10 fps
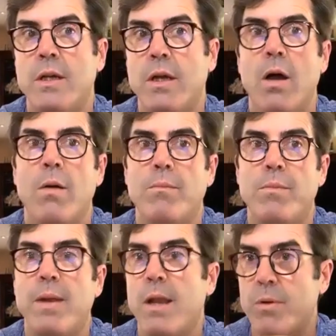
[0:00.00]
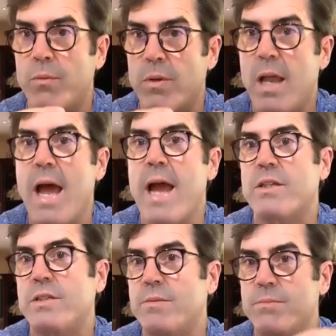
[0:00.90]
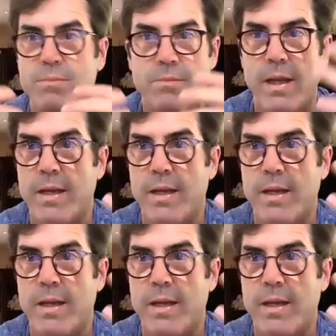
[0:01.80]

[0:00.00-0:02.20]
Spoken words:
being able to relax and